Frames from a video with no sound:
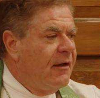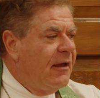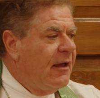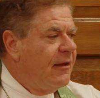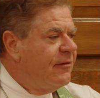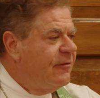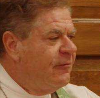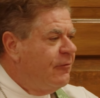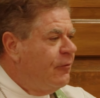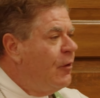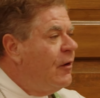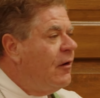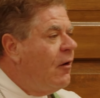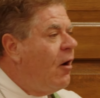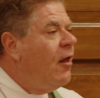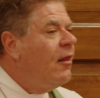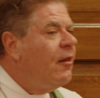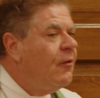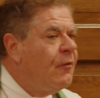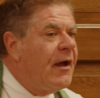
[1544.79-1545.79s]
and threw it
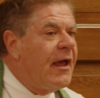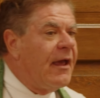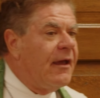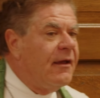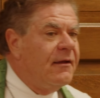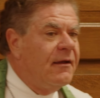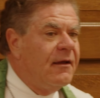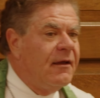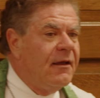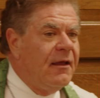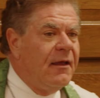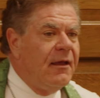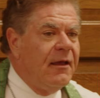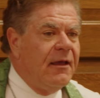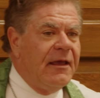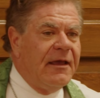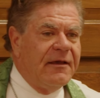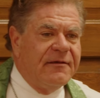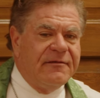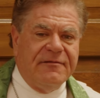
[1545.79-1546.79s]
all away,
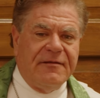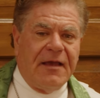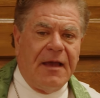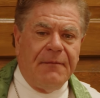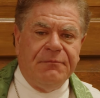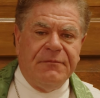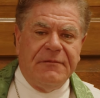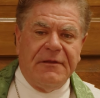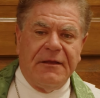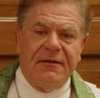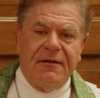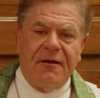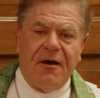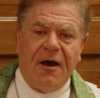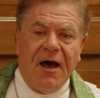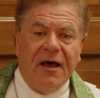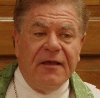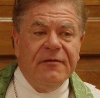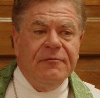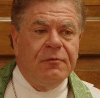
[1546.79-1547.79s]
except that
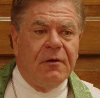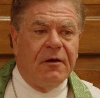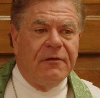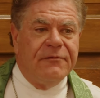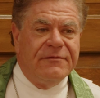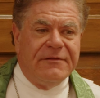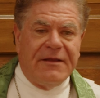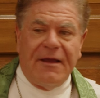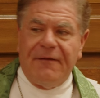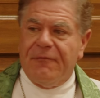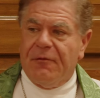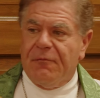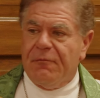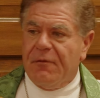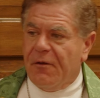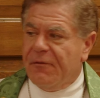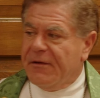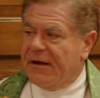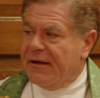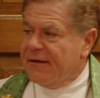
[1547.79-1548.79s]
Oswald never
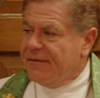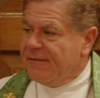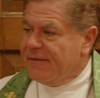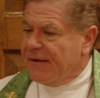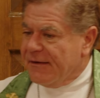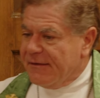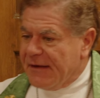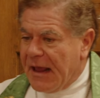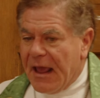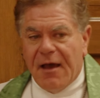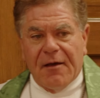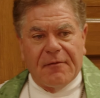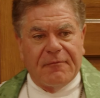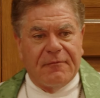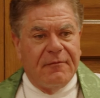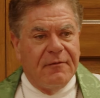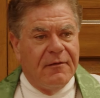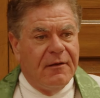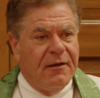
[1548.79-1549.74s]
wrote anything down.